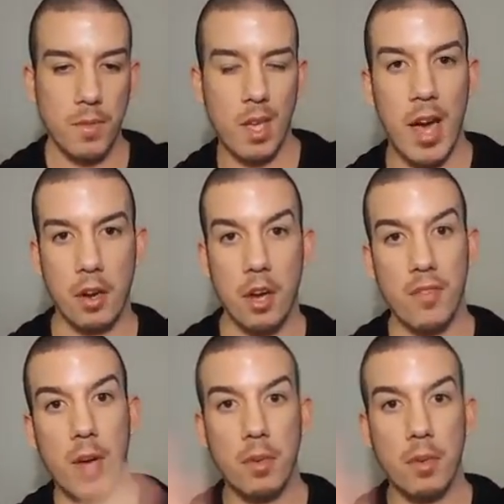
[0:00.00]
I don't know
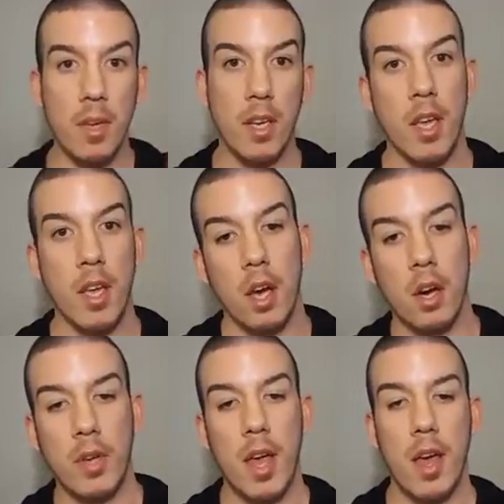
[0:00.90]
if I'm coming in
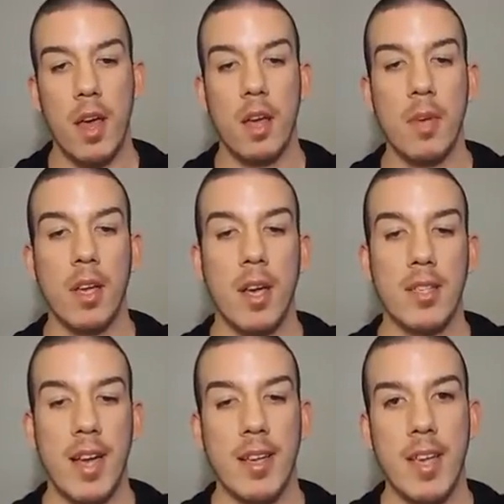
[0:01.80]
okay because
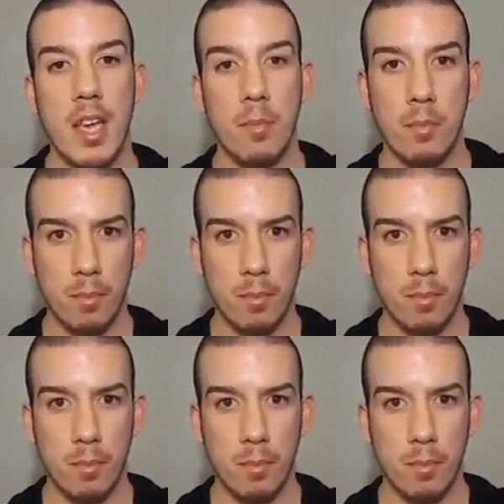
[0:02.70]
I keep